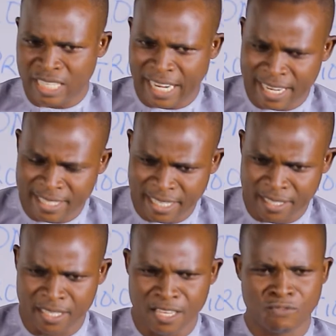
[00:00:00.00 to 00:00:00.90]
like I
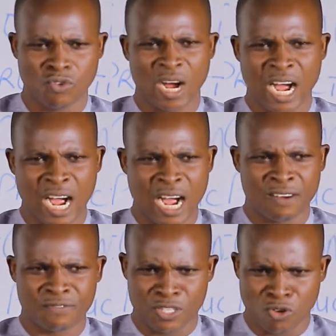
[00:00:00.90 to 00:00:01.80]
said, if you
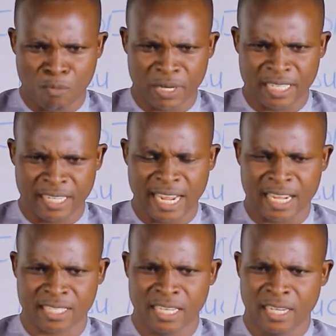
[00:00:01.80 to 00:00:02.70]
have the raw
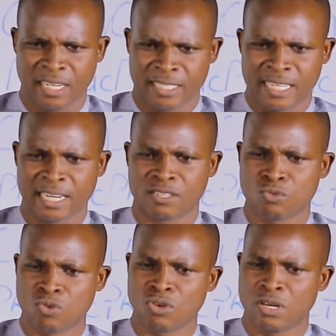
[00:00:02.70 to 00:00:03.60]
materials that
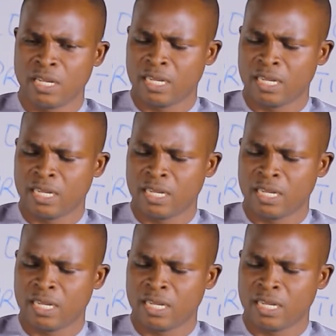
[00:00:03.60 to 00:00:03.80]
will,